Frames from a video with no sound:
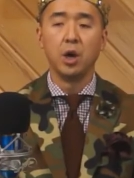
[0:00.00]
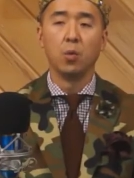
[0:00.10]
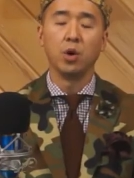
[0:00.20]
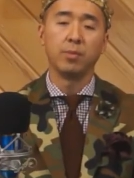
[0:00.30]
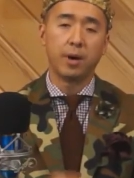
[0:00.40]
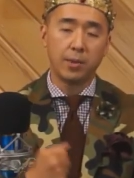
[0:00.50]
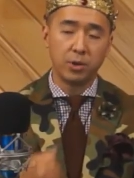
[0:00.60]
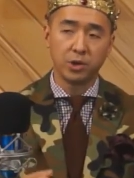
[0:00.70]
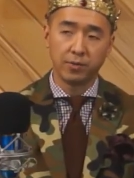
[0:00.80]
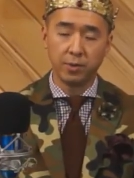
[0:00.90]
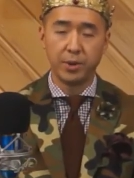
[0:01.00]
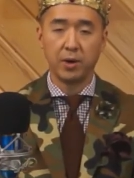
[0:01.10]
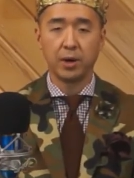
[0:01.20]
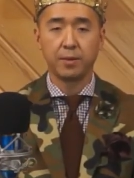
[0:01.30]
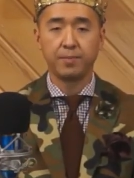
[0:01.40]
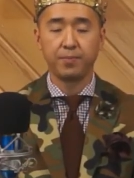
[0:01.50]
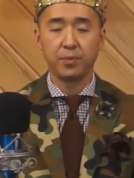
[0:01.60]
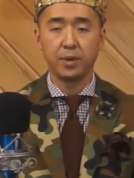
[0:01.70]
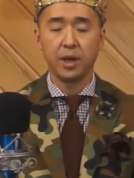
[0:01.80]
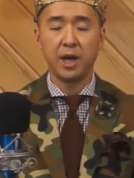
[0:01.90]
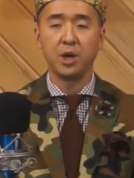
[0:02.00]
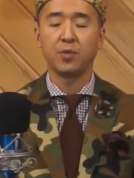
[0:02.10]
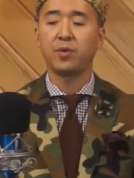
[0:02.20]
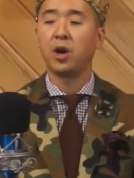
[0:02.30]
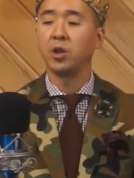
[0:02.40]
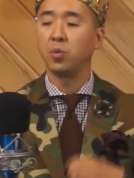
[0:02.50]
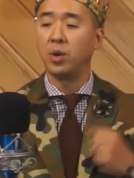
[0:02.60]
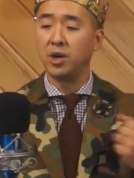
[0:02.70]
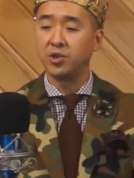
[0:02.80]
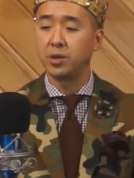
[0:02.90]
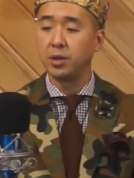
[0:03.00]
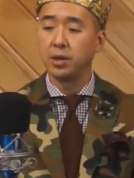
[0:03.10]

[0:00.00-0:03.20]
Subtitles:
where your mom was overbearing and your father was,